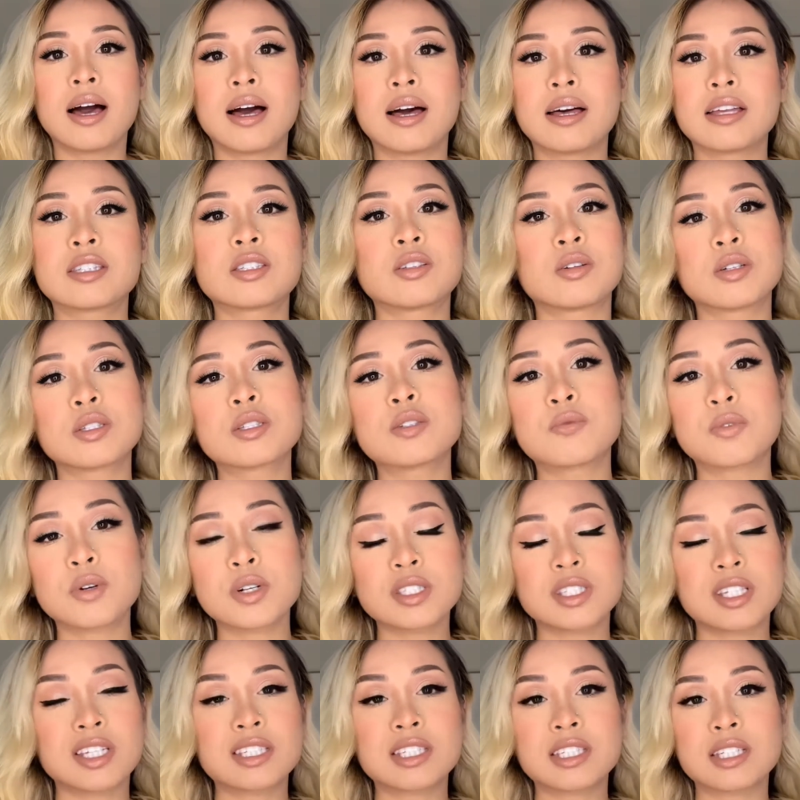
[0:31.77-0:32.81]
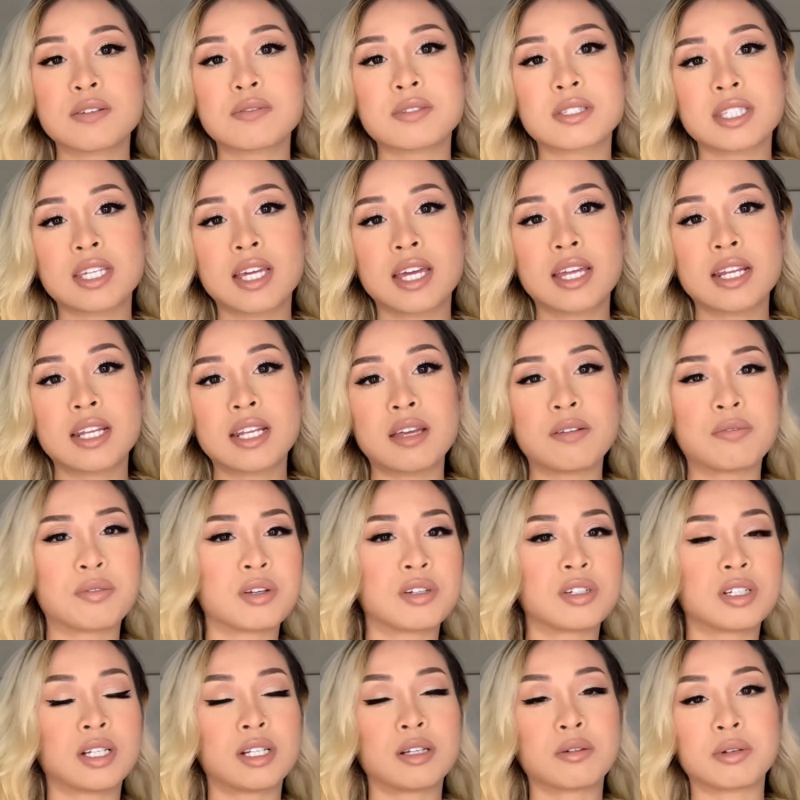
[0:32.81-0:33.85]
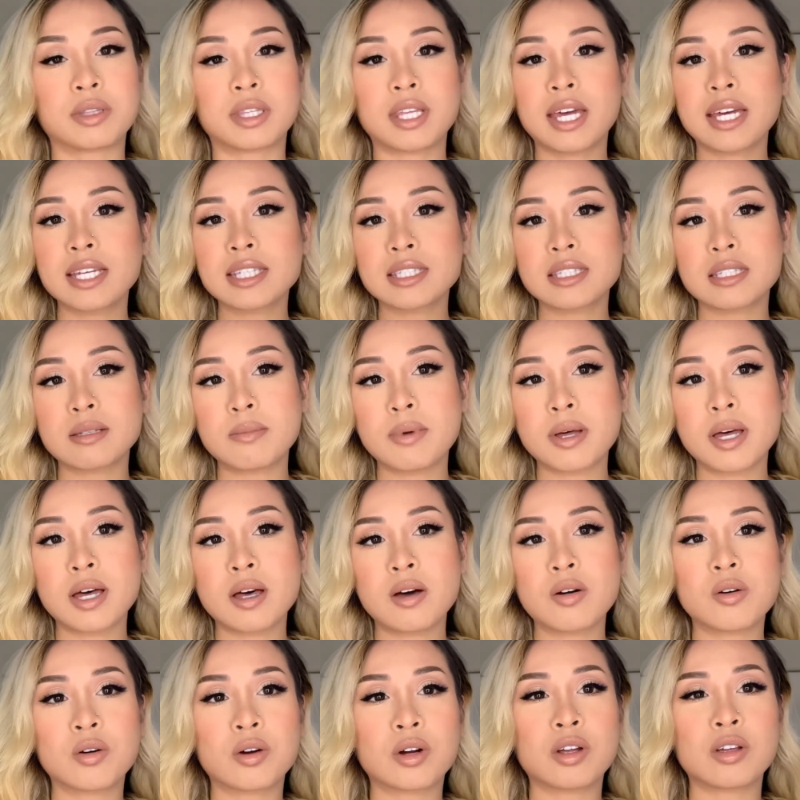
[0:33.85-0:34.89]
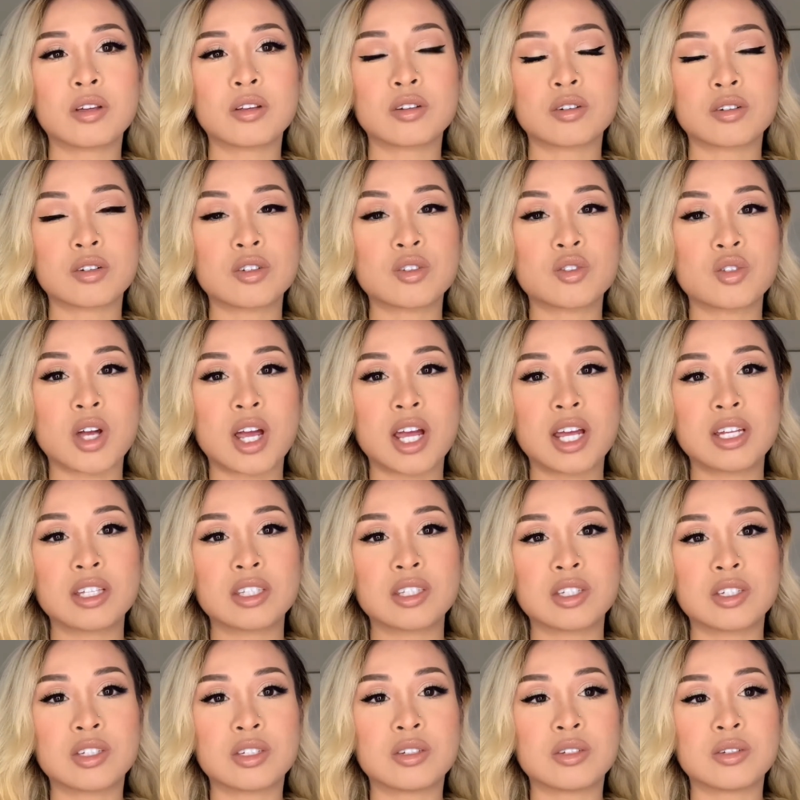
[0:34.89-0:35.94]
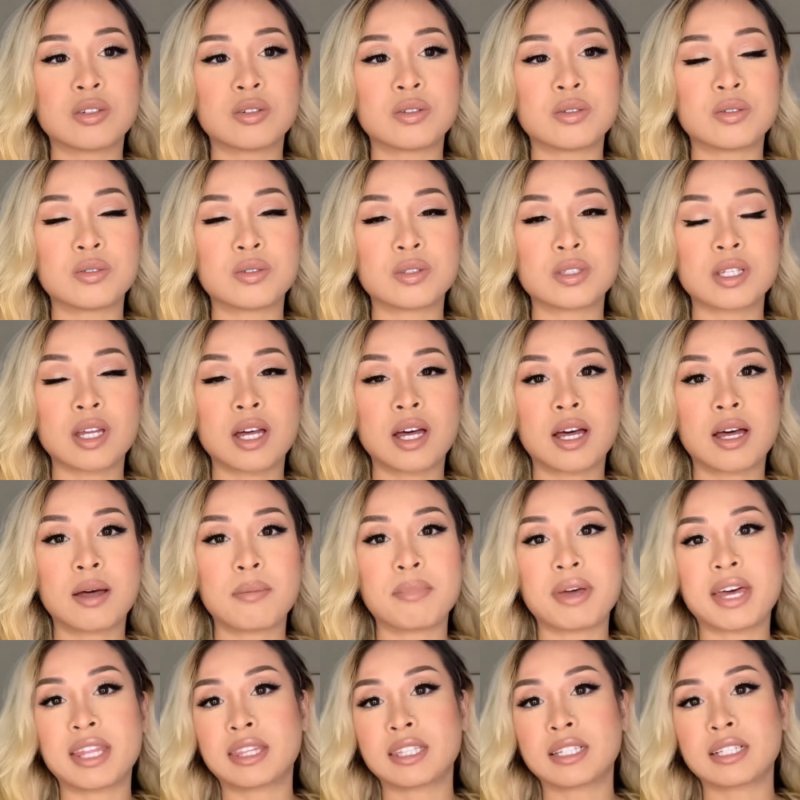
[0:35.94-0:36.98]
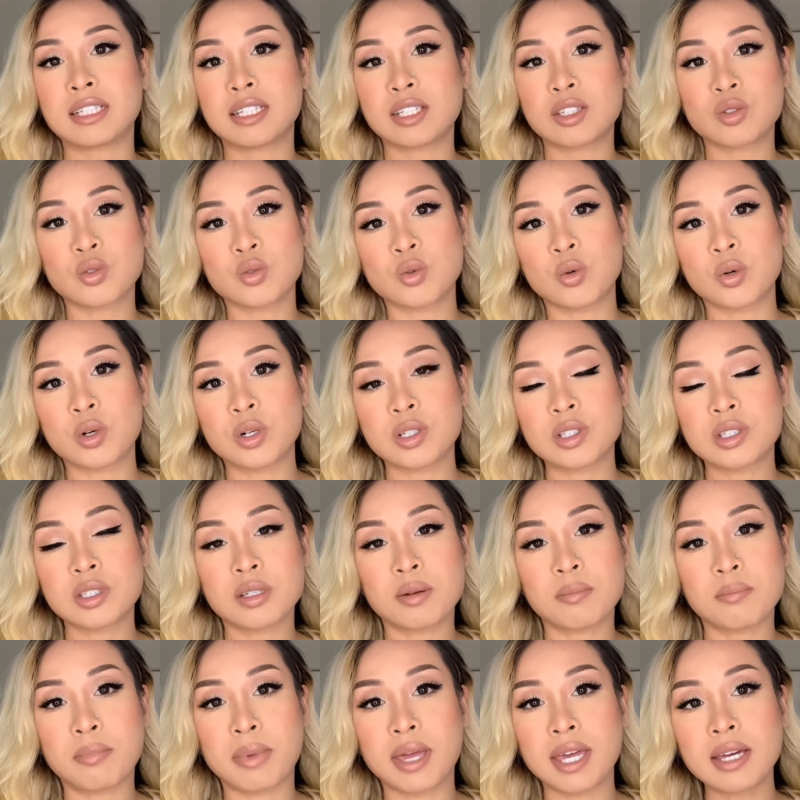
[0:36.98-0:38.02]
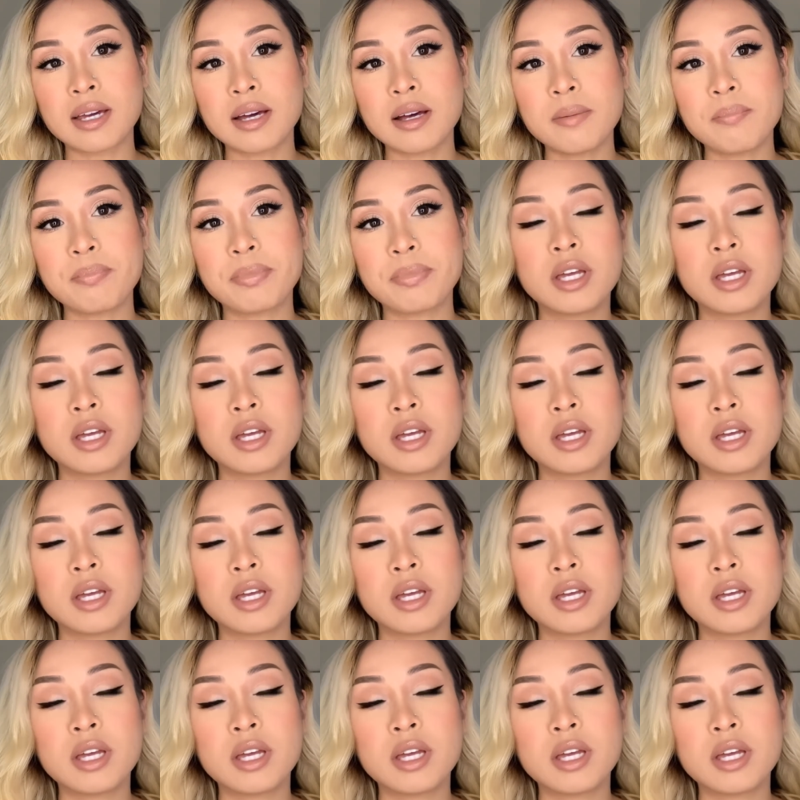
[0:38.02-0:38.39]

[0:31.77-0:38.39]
So it's for sensitive skin if you're dealing with eczema or you're just trying to use ethically sourced makeup.